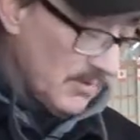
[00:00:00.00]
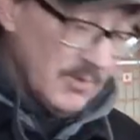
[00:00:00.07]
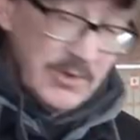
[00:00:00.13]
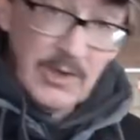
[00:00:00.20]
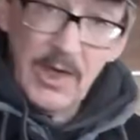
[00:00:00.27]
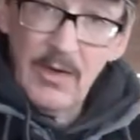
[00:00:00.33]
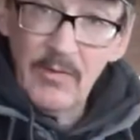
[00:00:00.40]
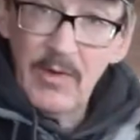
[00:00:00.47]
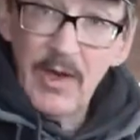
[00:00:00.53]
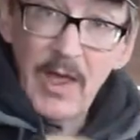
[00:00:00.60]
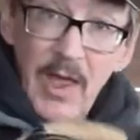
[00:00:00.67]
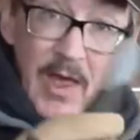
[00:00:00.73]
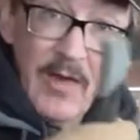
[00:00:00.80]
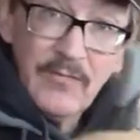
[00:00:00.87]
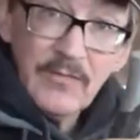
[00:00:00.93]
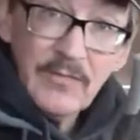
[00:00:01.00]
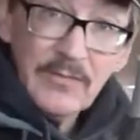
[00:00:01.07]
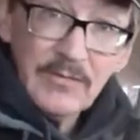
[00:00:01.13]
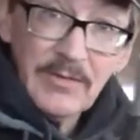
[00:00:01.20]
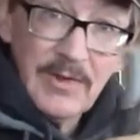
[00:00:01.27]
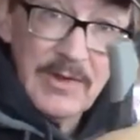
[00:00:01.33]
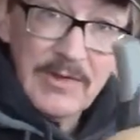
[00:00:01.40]
which I already have,
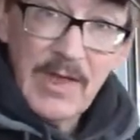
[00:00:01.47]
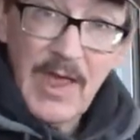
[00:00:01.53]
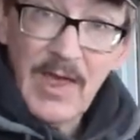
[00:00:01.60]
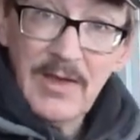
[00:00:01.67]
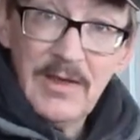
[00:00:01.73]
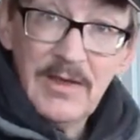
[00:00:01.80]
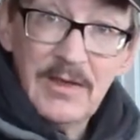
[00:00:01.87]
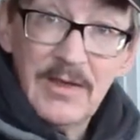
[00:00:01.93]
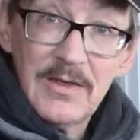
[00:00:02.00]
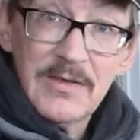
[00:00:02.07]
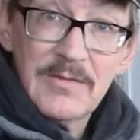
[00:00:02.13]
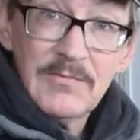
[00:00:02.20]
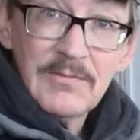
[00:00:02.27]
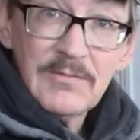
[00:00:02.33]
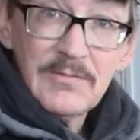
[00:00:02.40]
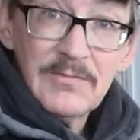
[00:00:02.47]
and it's handy, it's